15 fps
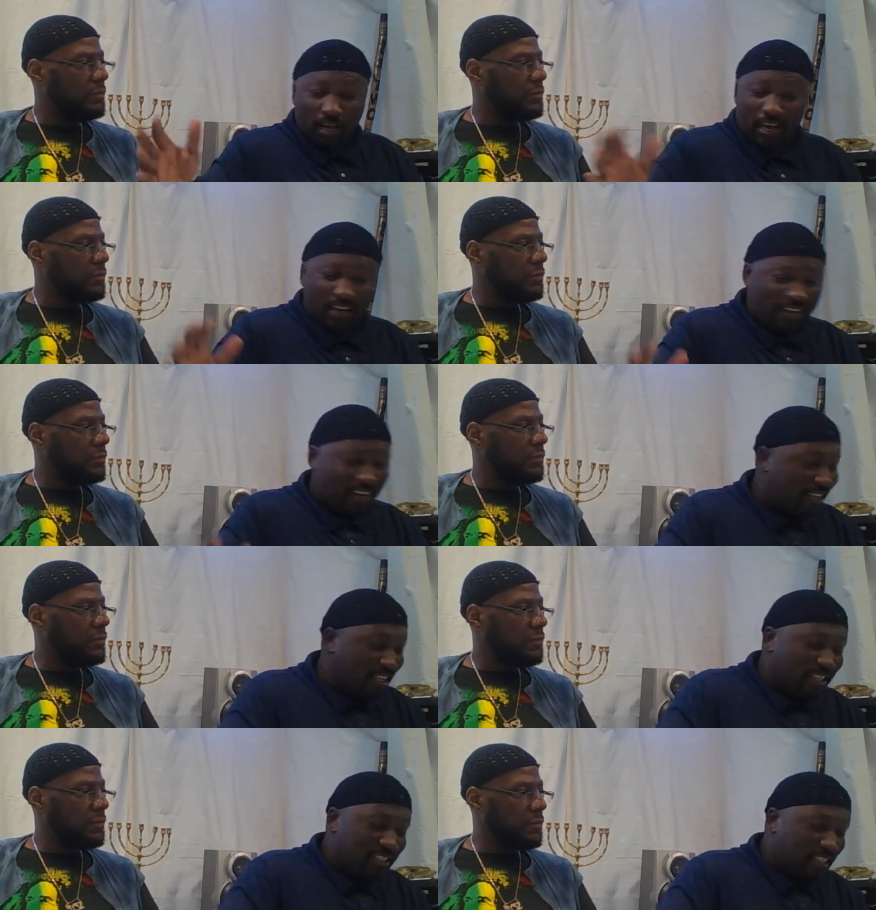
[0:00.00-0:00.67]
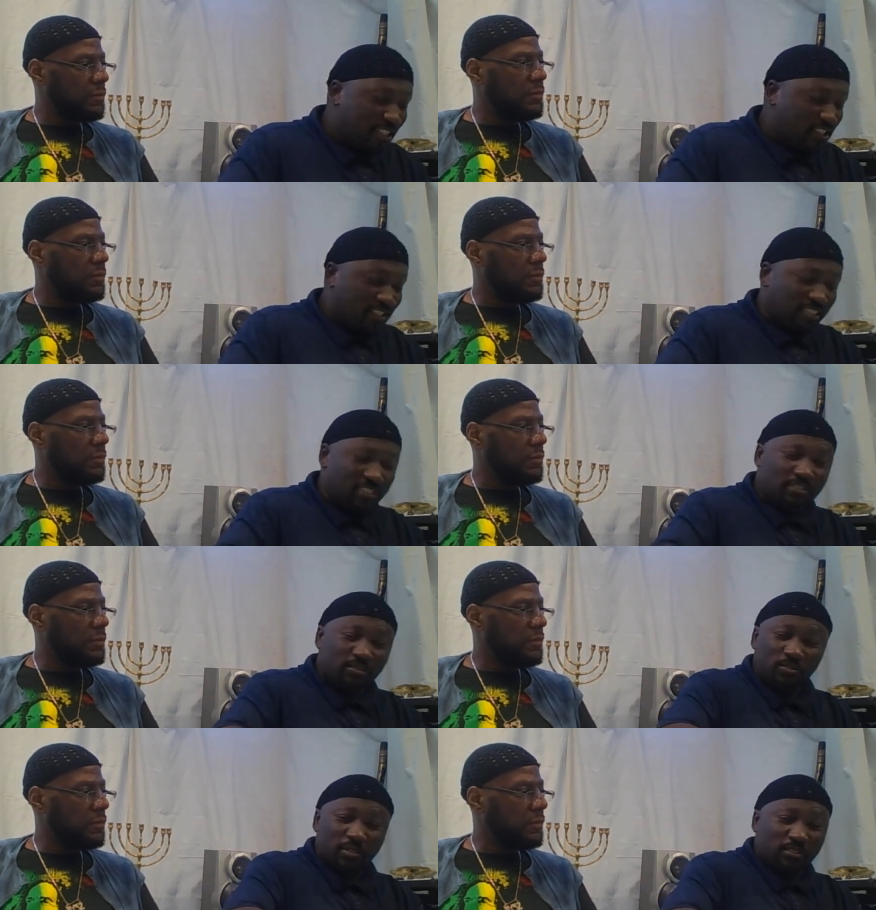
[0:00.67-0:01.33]
Speaker 1: why this
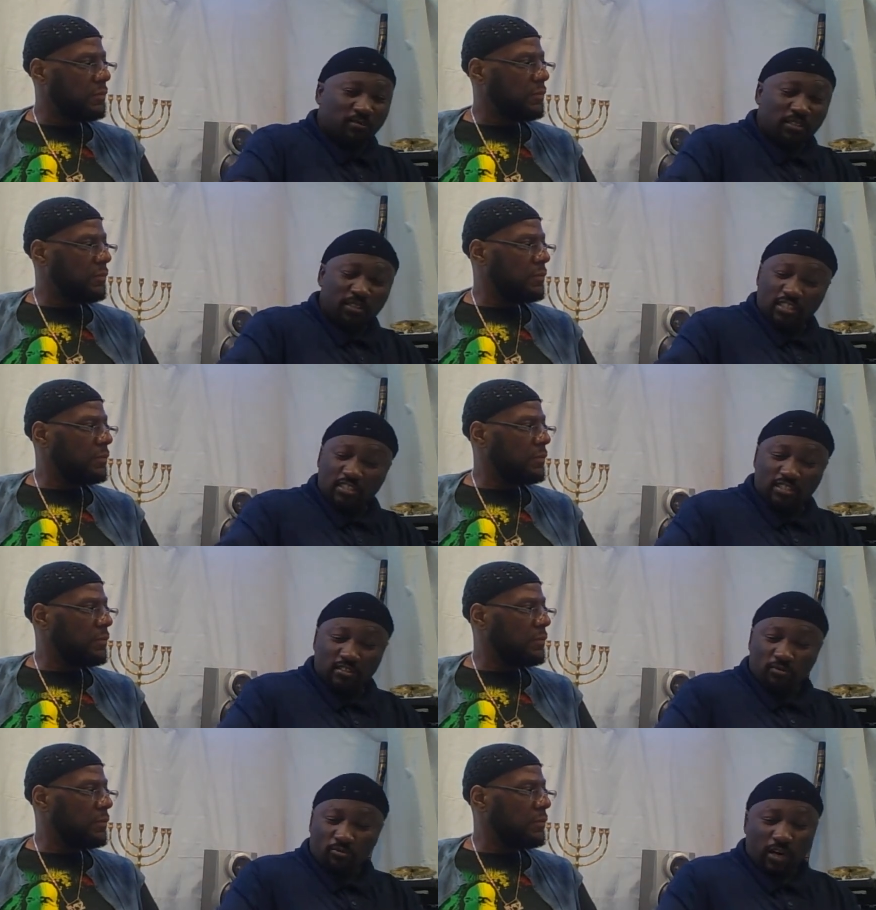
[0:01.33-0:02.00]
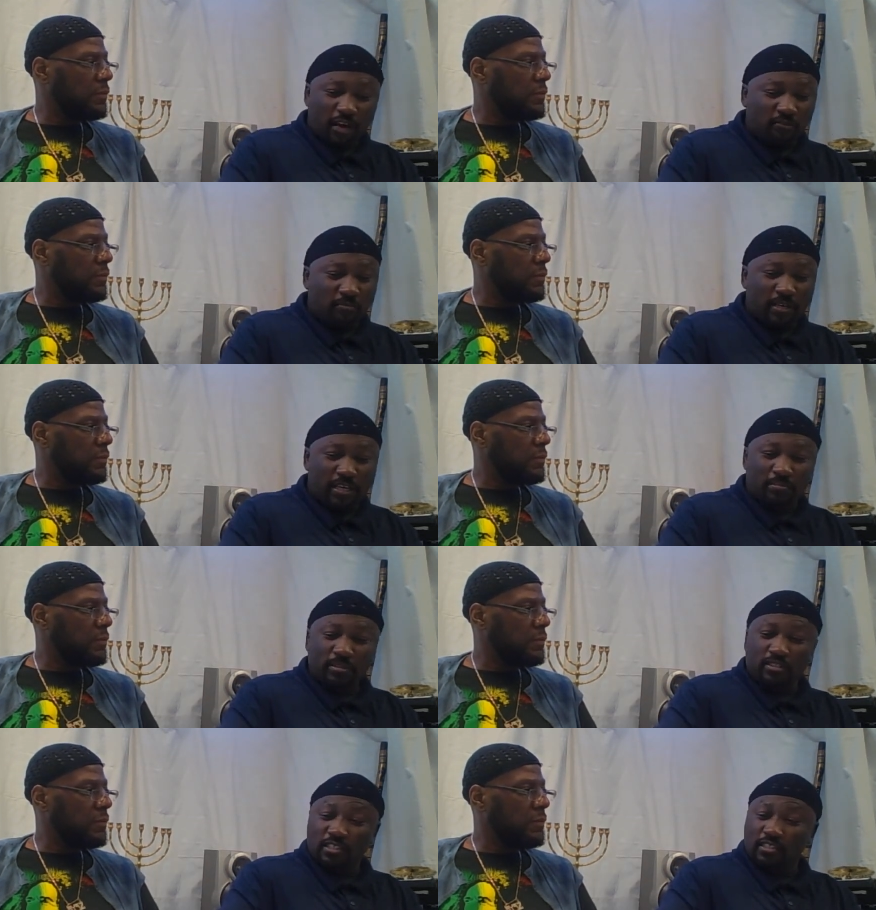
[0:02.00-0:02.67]
this this is the route,
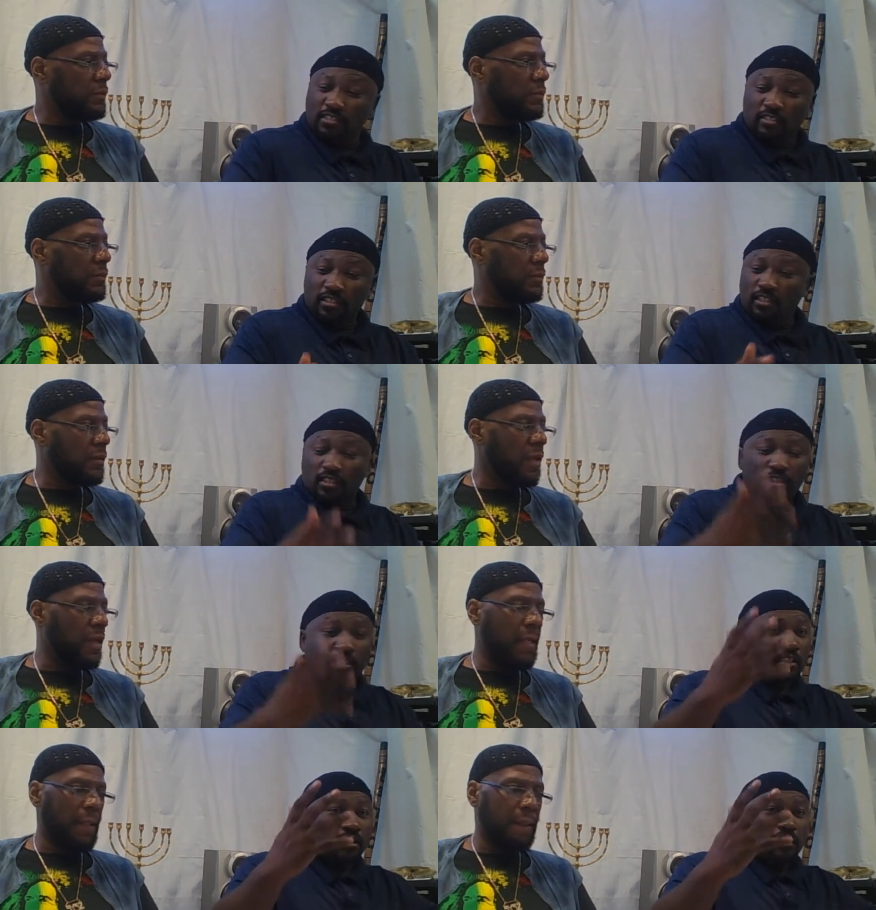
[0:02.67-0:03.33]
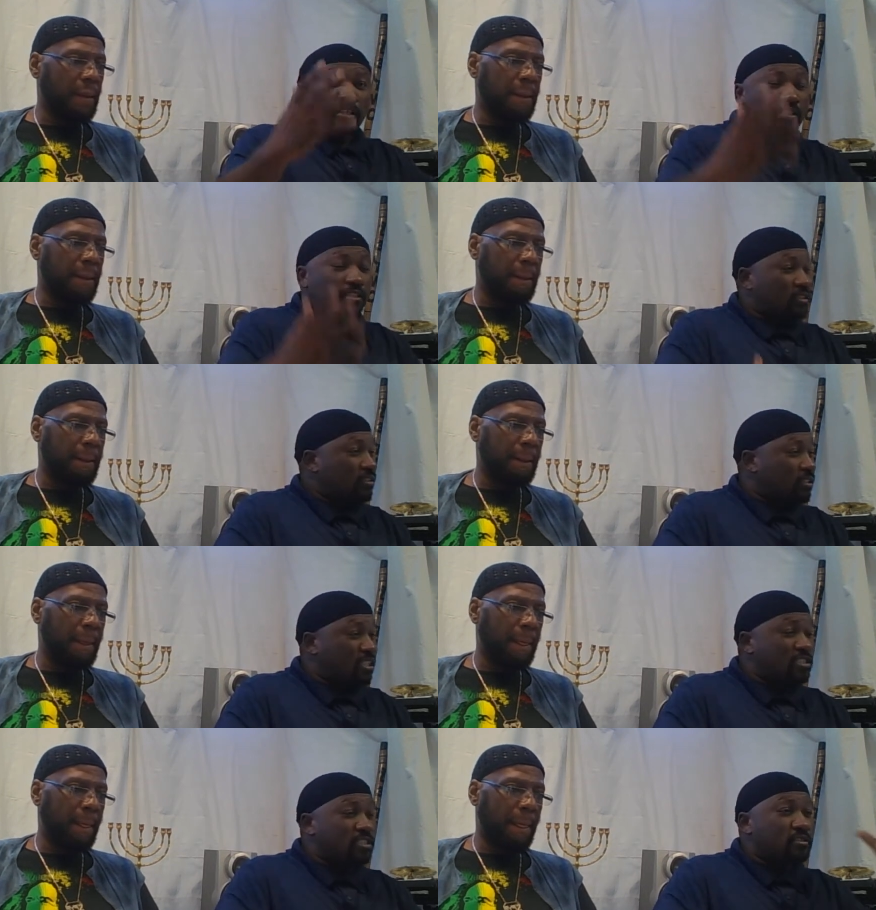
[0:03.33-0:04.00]
man. But this yeah.
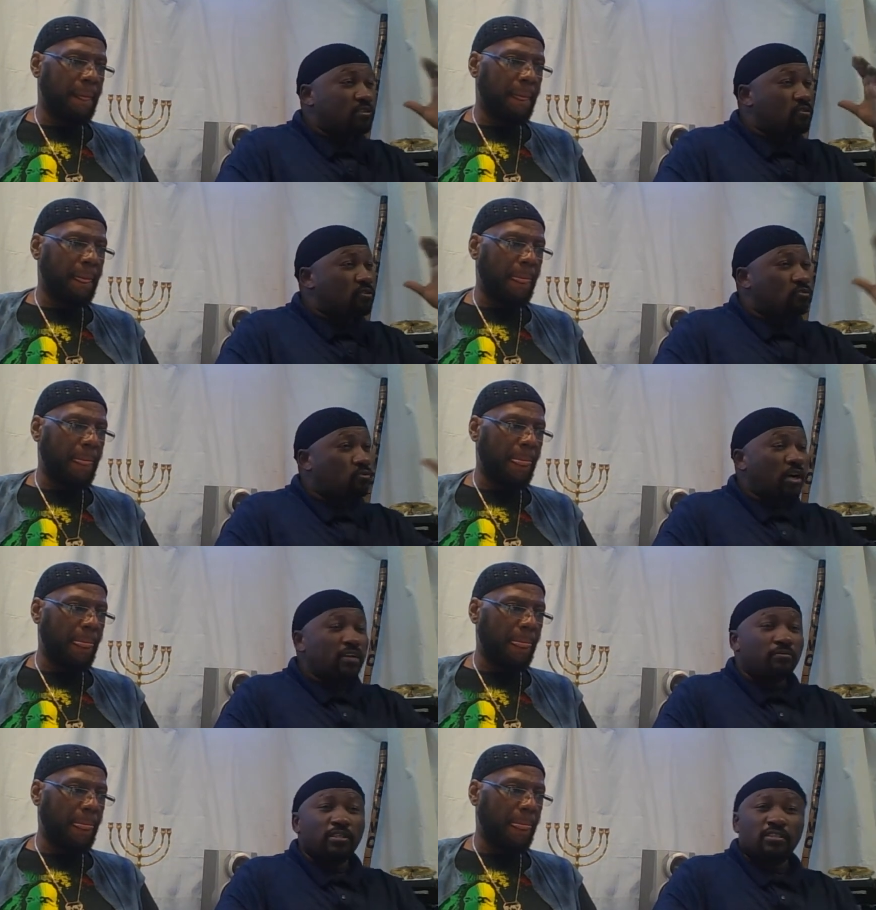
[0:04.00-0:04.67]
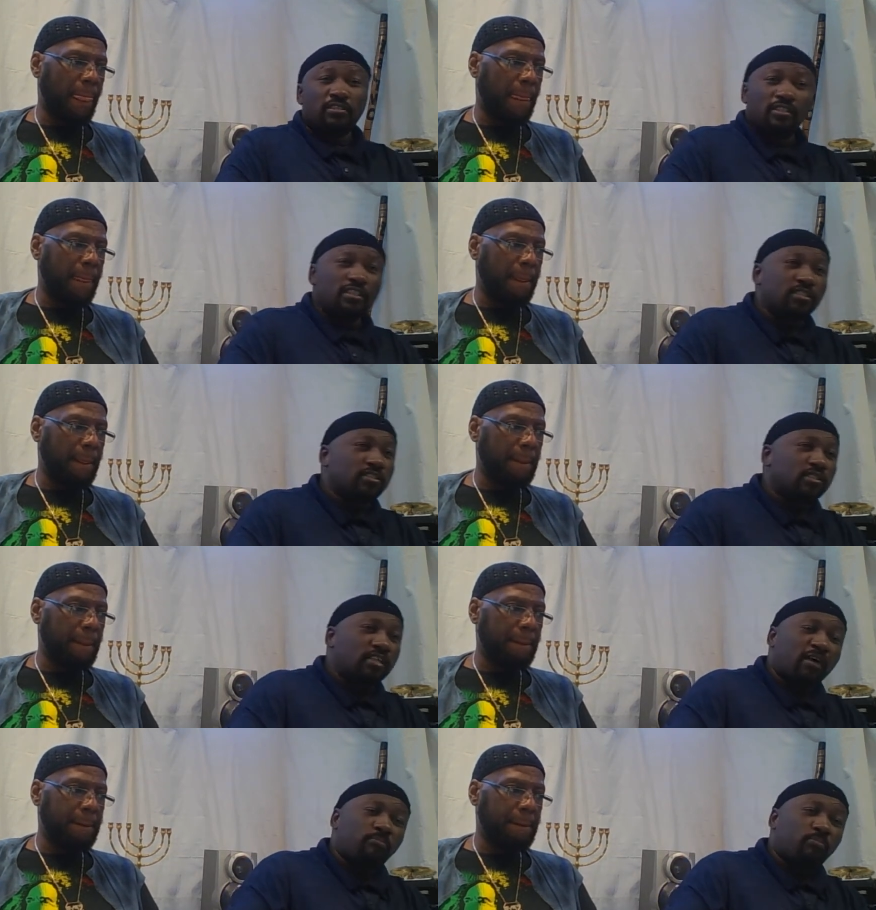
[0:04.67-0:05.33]
this the way we teach, I